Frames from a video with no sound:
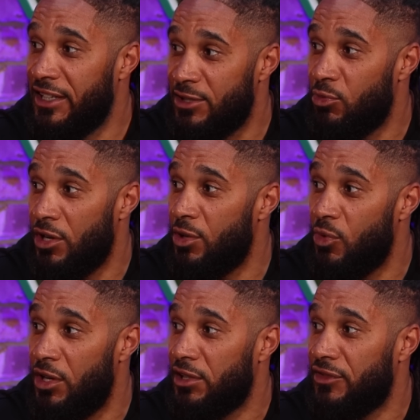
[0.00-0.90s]
it is one of
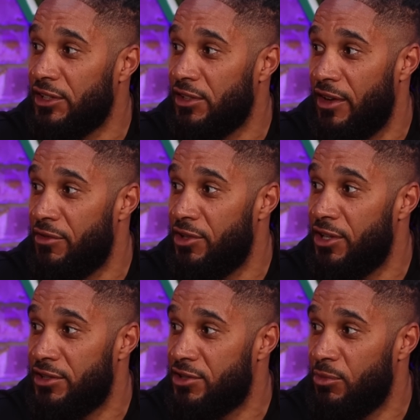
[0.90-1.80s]
the worst things I've
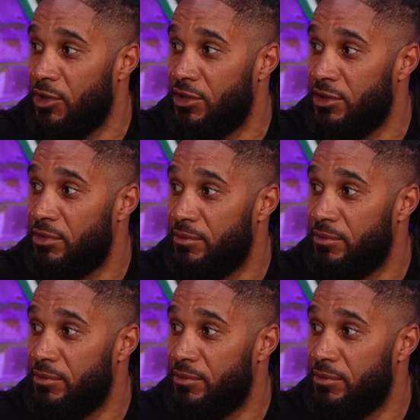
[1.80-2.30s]
ever heard someone